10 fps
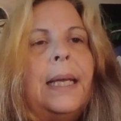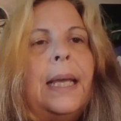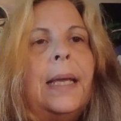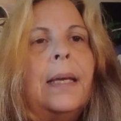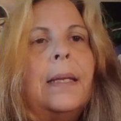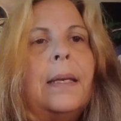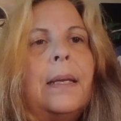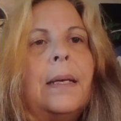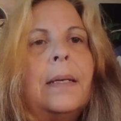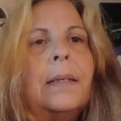And
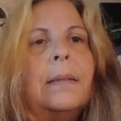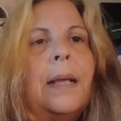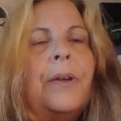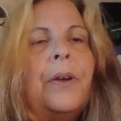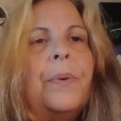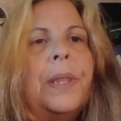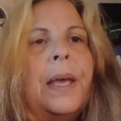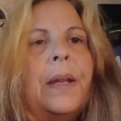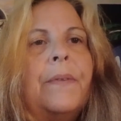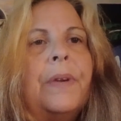I cook with
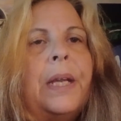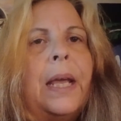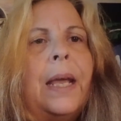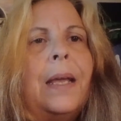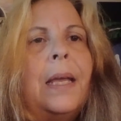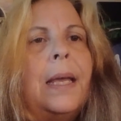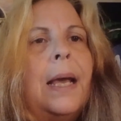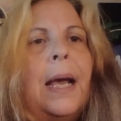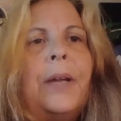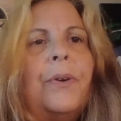that every day.
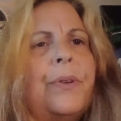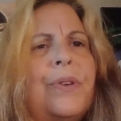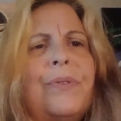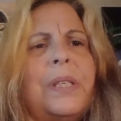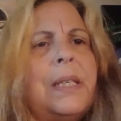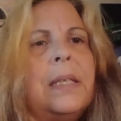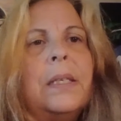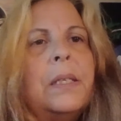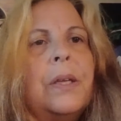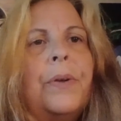I don't use
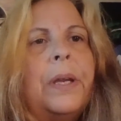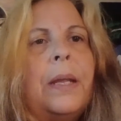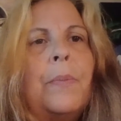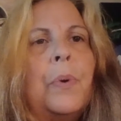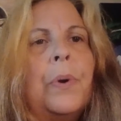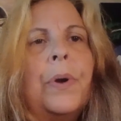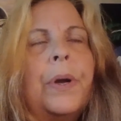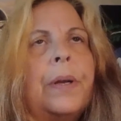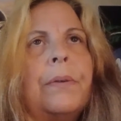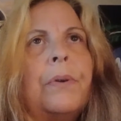seasoned salt anymore
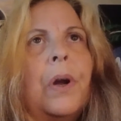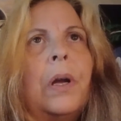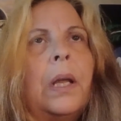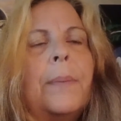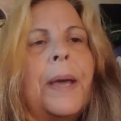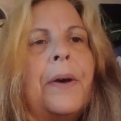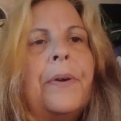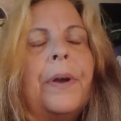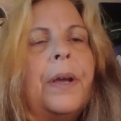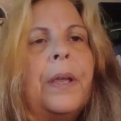and garlic
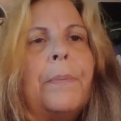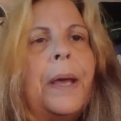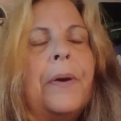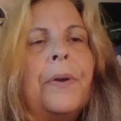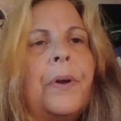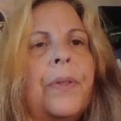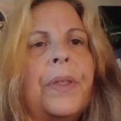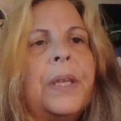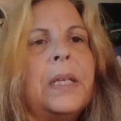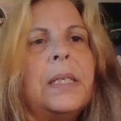powder and onion powder and all the
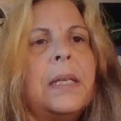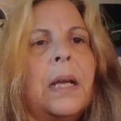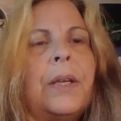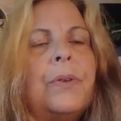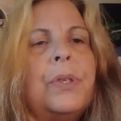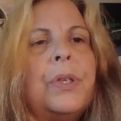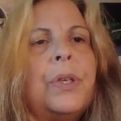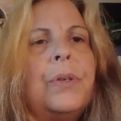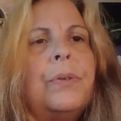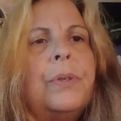things that I used to
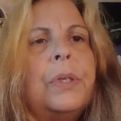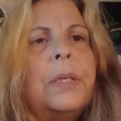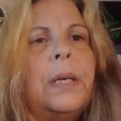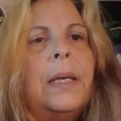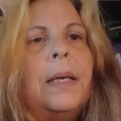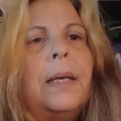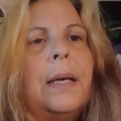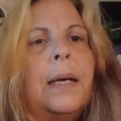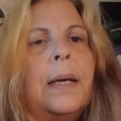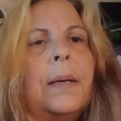use
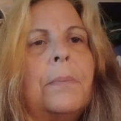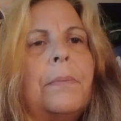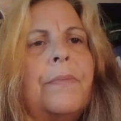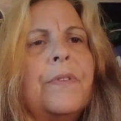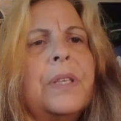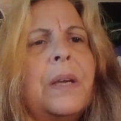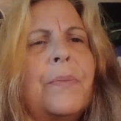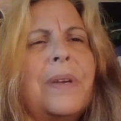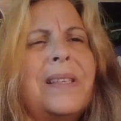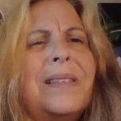for some
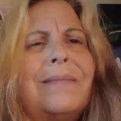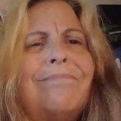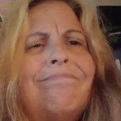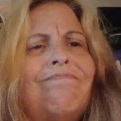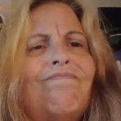reason.